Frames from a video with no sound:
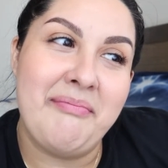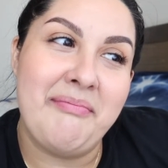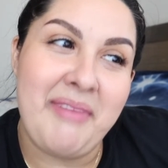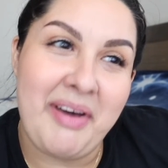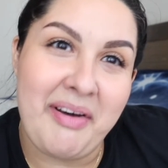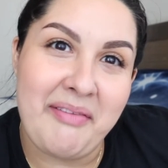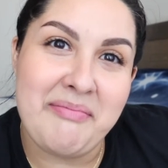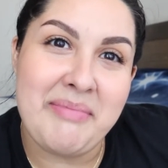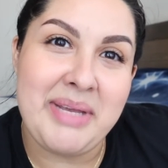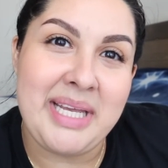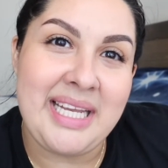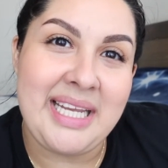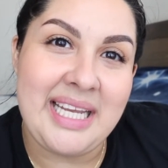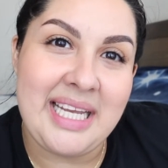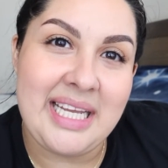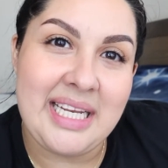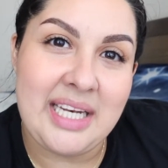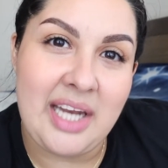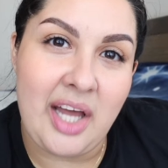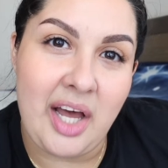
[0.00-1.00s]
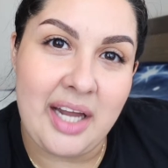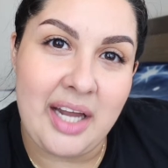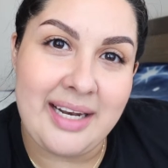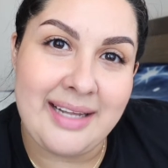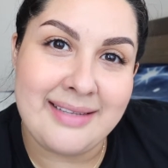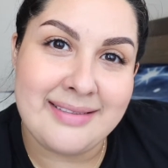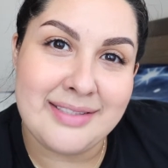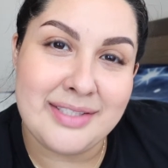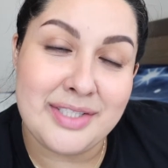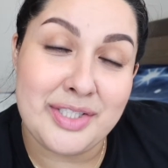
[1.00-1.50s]
of me not
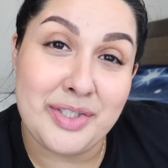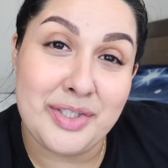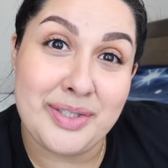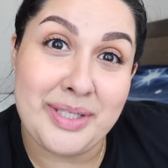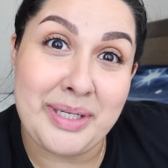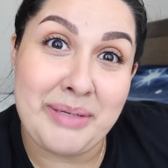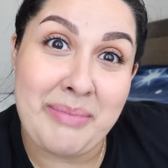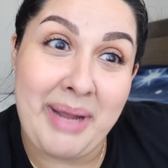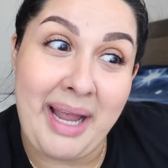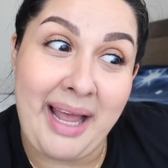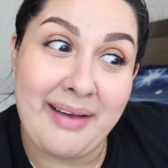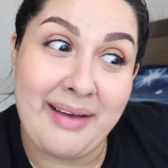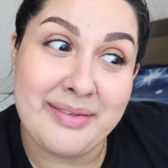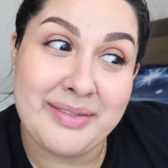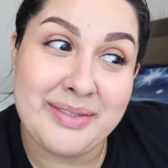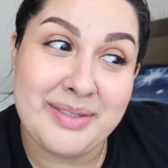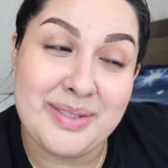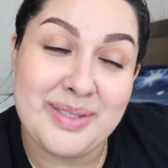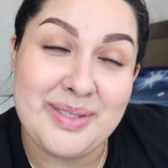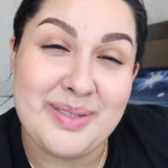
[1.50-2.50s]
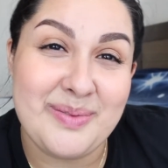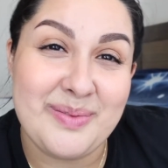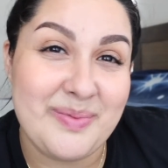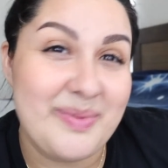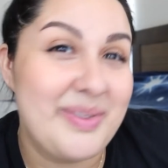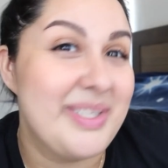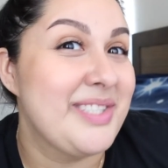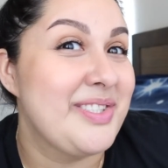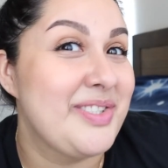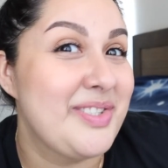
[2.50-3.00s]
necessarily in my house,
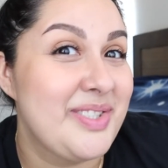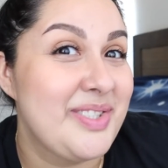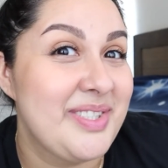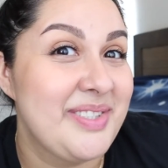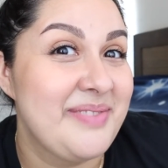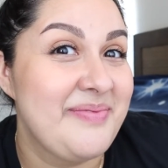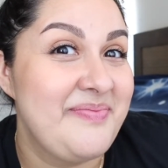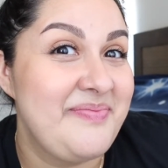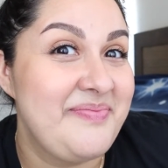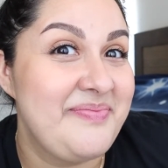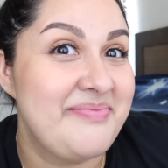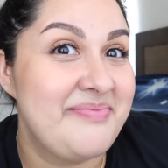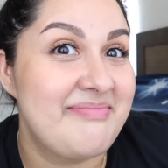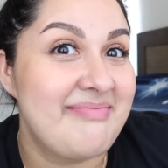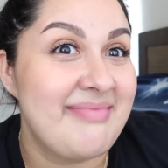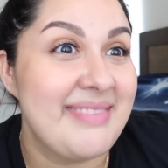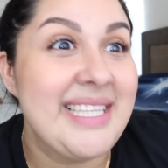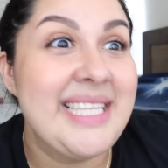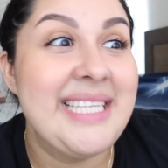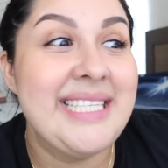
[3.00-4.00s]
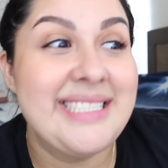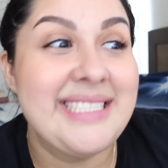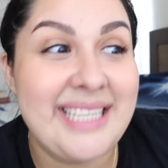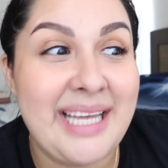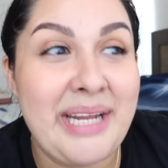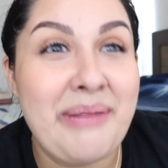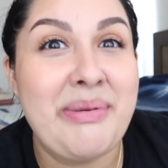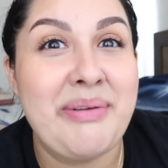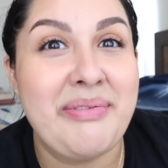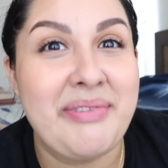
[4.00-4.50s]
which is
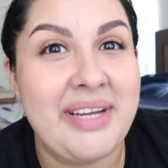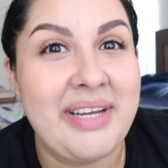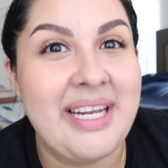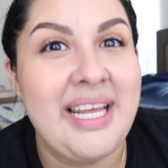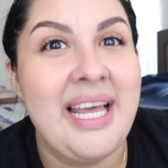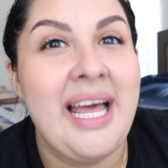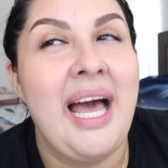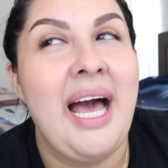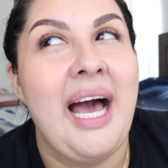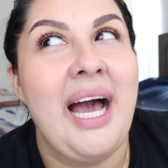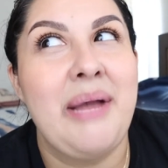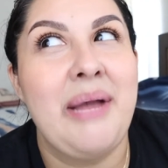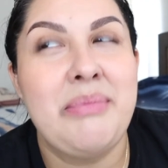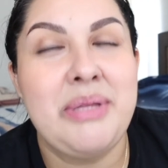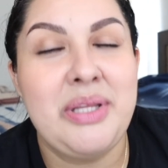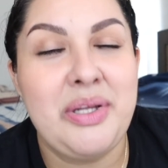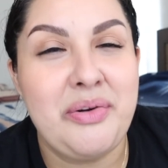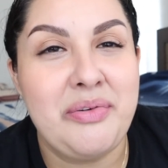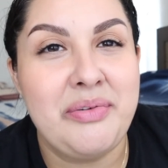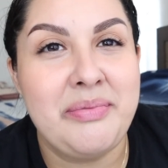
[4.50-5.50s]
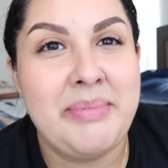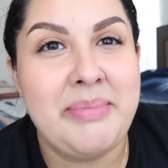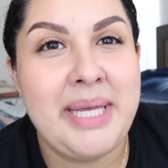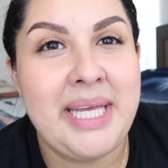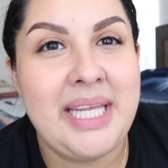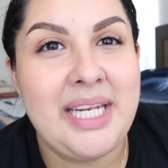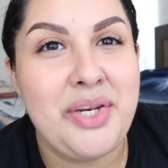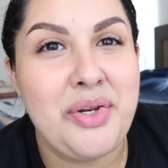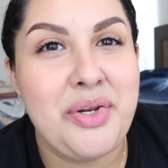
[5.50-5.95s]
going to be fun. I'm a little bit